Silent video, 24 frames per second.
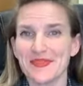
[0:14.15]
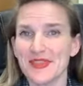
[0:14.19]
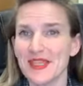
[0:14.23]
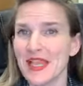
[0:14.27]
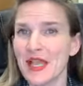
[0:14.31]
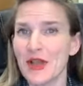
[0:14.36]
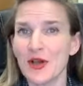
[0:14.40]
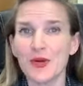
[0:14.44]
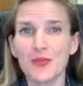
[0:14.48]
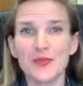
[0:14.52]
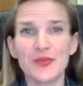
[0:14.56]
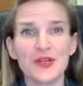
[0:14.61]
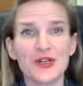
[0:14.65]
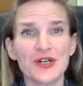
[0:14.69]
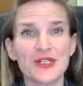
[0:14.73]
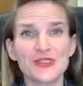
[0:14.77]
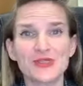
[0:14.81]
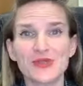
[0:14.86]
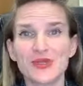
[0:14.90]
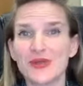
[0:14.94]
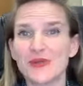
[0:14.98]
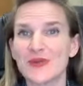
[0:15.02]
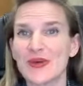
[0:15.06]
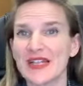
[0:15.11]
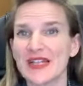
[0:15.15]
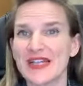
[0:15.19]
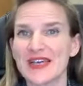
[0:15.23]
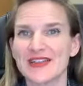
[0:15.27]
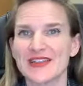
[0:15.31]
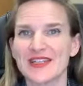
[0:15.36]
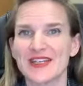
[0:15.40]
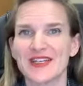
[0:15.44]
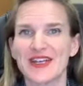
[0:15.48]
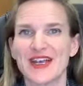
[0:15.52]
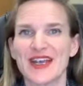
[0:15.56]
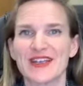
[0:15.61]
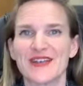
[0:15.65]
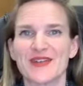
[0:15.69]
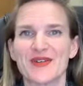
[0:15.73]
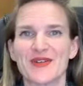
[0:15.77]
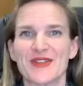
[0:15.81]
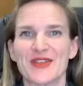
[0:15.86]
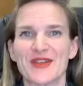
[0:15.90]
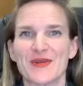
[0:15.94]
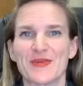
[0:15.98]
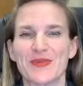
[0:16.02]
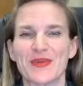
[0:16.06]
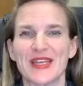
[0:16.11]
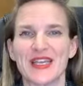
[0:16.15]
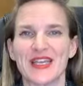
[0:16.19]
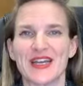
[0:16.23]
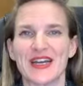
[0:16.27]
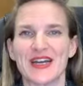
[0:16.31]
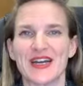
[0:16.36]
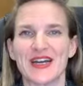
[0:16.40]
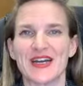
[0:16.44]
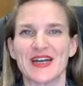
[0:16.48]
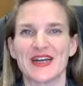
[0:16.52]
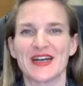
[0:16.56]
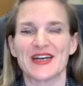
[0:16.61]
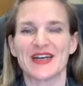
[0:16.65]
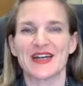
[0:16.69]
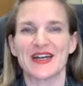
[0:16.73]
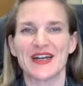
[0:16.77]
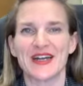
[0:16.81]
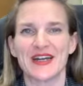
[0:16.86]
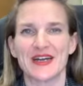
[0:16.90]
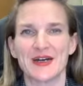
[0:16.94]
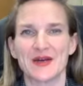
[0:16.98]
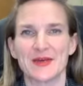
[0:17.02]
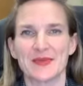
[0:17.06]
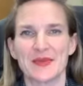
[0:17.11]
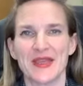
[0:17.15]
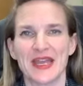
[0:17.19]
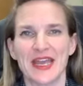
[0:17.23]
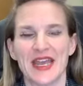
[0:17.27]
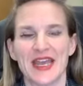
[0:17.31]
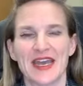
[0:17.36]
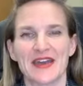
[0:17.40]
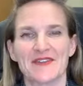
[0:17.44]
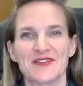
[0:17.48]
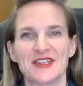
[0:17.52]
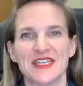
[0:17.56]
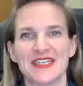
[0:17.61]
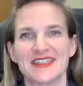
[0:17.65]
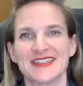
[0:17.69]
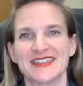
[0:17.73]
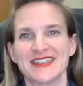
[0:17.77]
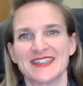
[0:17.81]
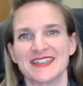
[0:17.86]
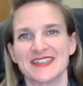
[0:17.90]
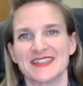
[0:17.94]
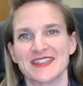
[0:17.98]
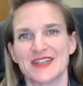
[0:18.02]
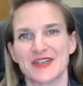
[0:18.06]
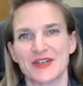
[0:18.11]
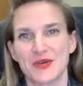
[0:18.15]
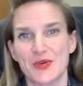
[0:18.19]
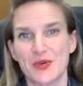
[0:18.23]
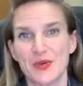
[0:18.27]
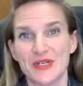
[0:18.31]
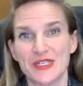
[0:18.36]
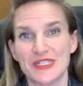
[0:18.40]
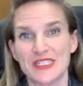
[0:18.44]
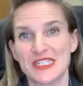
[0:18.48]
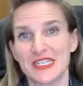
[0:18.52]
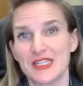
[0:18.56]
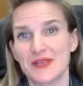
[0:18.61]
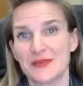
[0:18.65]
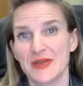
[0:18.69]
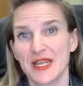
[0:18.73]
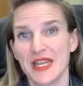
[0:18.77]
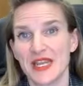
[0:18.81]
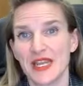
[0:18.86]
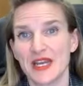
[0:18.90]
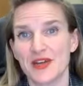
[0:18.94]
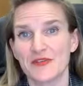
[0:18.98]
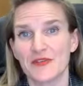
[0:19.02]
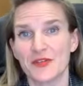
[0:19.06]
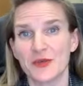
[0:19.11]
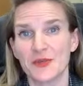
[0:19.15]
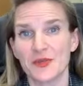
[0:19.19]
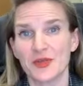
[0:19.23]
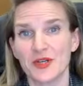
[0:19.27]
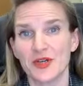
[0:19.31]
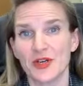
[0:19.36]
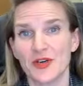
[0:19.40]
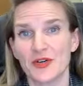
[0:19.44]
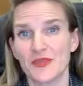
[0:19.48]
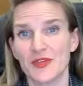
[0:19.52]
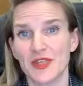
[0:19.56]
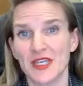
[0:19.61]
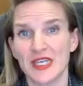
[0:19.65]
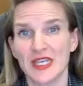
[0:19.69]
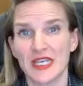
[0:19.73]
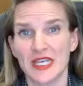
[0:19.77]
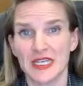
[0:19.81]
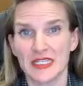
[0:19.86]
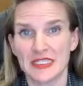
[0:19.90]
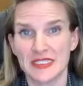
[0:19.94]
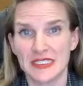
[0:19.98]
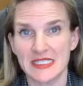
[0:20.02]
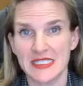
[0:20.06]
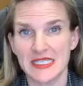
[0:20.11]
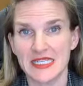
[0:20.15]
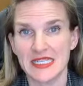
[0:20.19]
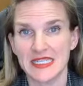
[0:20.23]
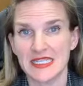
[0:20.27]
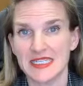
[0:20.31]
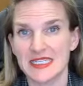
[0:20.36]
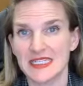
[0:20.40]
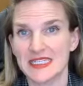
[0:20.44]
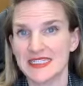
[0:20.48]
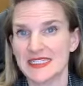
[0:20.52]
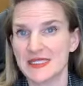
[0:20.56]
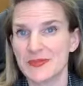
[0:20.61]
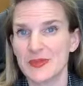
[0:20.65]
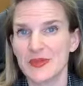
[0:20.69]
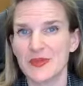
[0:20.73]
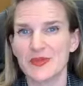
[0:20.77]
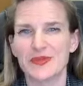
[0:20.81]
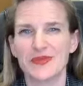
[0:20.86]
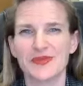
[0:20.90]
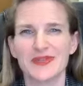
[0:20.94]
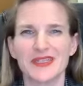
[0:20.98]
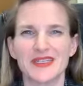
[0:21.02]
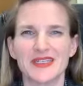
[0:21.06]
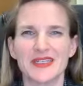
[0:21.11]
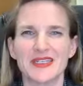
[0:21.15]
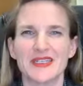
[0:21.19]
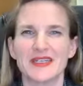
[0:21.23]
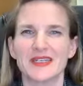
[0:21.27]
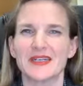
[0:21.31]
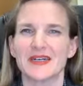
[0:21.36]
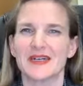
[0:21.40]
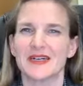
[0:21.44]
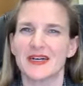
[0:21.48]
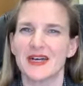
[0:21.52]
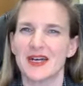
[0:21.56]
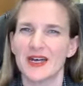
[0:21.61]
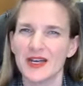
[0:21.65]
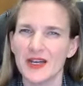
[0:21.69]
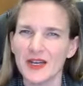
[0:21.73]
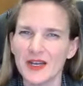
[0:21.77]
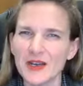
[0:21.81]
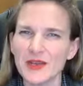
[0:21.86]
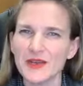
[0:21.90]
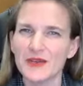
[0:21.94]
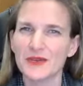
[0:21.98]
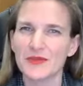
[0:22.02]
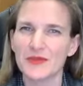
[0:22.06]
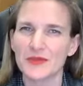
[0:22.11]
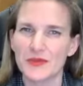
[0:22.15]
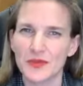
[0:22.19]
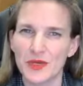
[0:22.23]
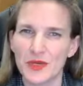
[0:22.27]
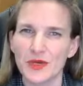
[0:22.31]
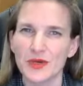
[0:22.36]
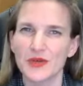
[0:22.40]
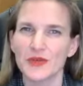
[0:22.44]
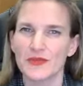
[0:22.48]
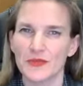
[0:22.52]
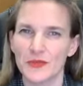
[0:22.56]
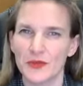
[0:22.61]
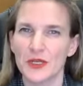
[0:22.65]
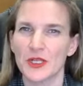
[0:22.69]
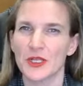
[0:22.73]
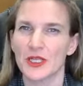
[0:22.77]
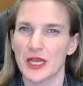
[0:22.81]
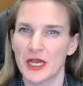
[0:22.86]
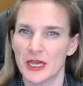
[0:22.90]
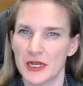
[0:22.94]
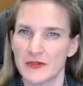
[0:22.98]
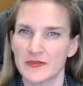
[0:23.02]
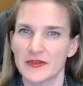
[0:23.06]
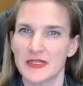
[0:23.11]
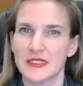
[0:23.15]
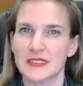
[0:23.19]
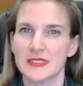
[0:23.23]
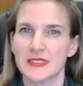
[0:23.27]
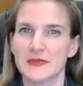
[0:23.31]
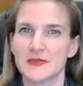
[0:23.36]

I hope you're all doing well out there. I know that we are um, having uh, the quarantine right now from COVID 19, and it's been really a hard row for a lot of us.